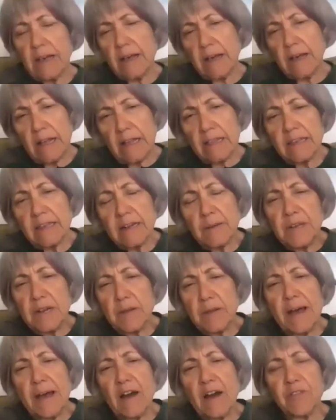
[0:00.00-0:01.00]
a little bit
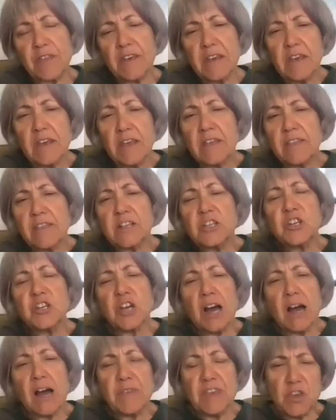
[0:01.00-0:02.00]
about the
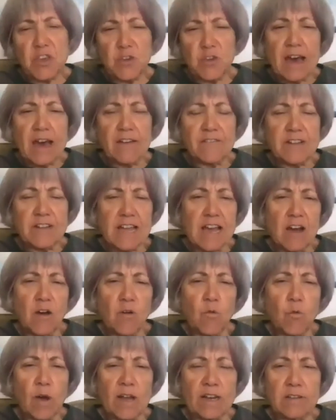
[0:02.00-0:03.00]
job that you have now.
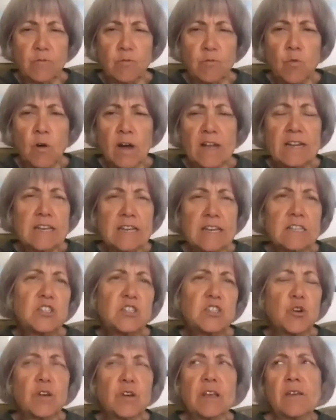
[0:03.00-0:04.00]
What
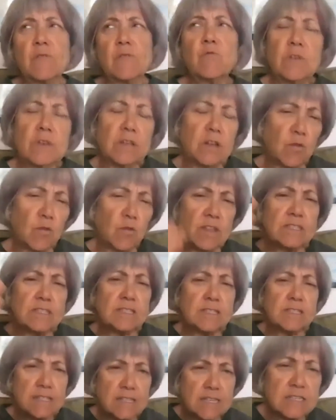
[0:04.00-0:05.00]
is your,
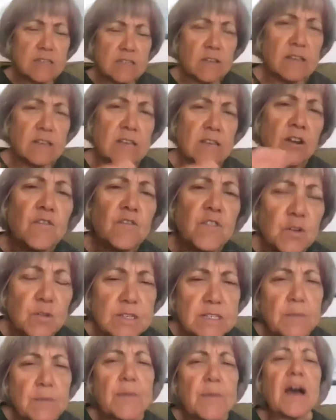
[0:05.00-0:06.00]
this interview
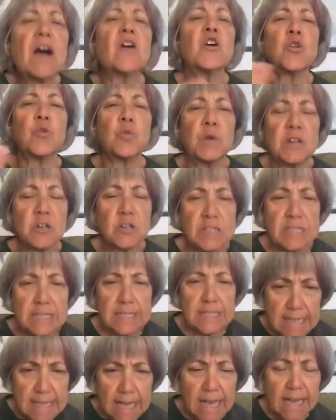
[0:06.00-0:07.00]
is about careers
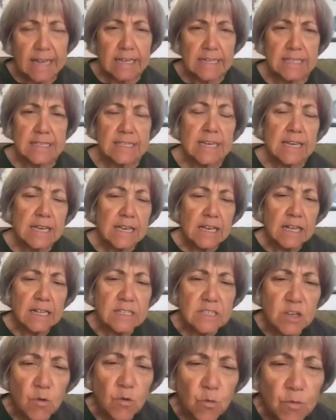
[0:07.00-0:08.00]
in science.
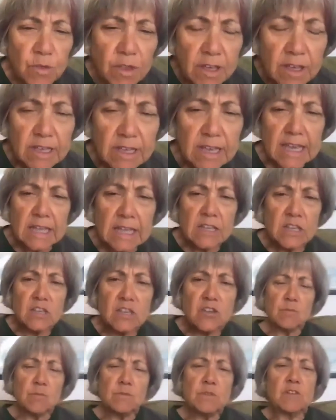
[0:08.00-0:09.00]
And so in
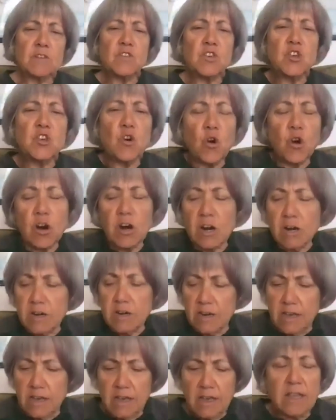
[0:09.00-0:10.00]
terms of your
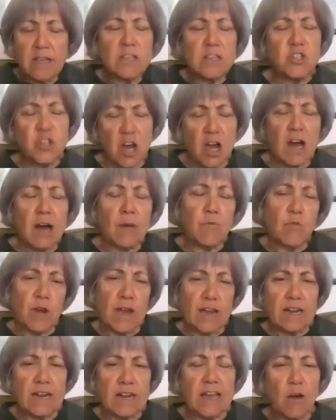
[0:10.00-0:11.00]
job
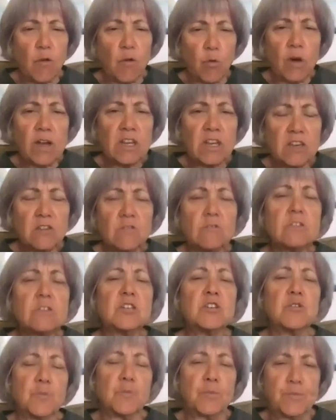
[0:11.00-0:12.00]
right now, what do you do?